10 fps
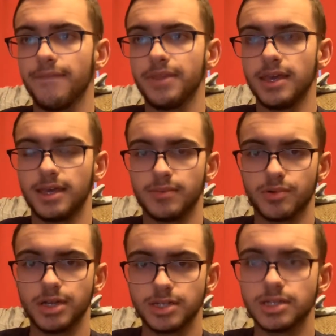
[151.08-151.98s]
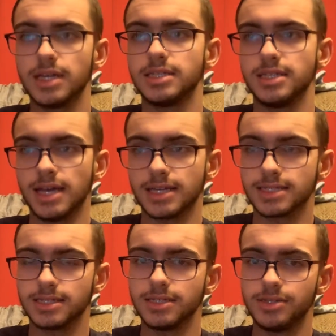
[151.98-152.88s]
And Branch says,
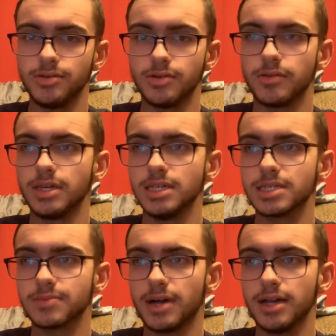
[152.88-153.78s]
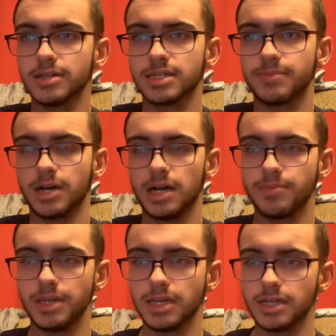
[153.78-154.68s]
"Yes, you do." He smiles at
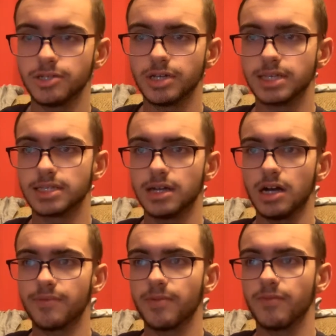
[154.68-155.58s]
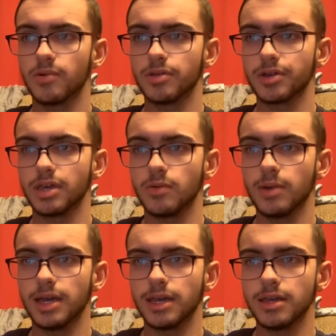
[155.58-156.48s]
Poppy and shakes it off before looking
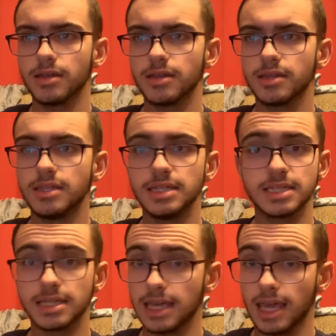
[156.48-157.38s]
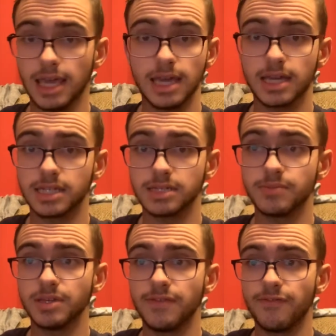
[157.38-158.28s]
away. This can't
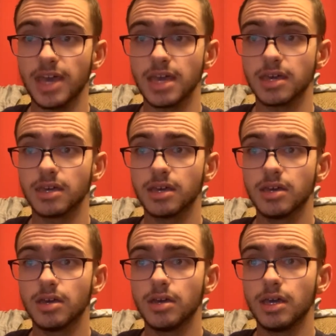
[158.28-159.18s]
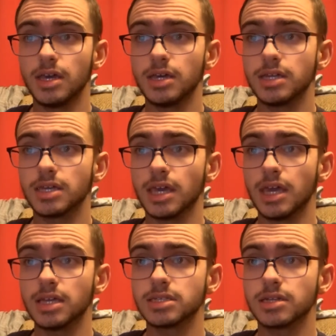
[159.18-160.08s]
be fake. And it
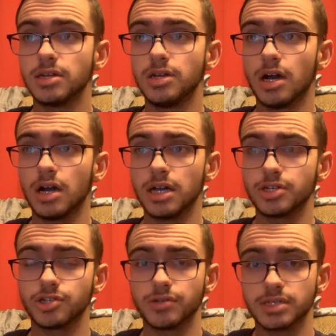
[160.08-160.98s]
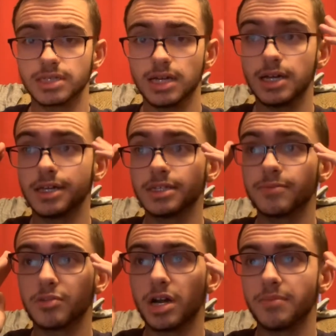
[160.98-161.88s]
can't not show the signs of
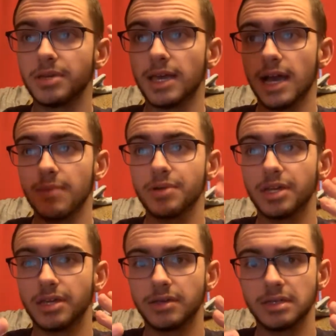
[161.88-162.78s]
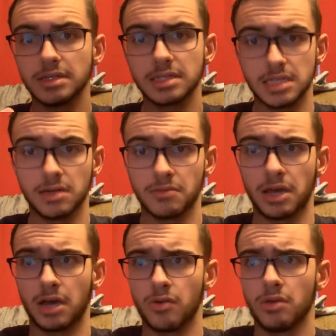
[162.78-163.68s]
Broppy happening,
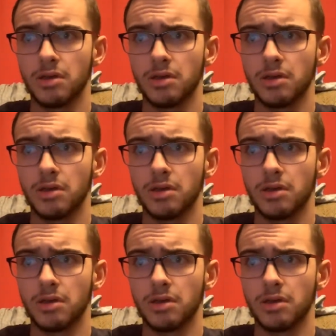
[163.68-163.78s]
somehow.